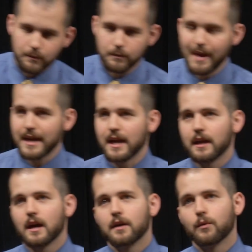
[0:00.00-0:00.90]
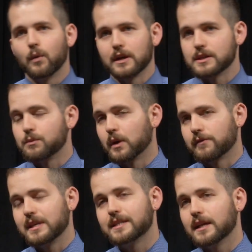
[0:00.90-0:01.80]
making what is one of
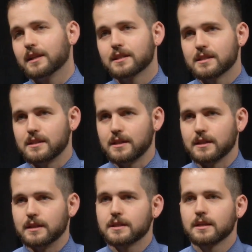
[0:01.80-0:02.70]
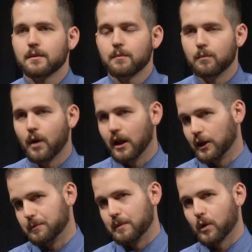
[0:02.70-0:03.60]
the deadliest diseases a
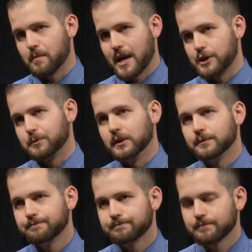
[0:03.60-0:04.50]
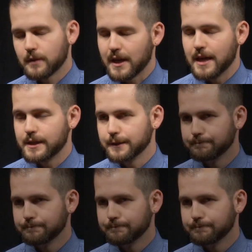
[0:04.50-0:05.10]
little bit more manageable. The end.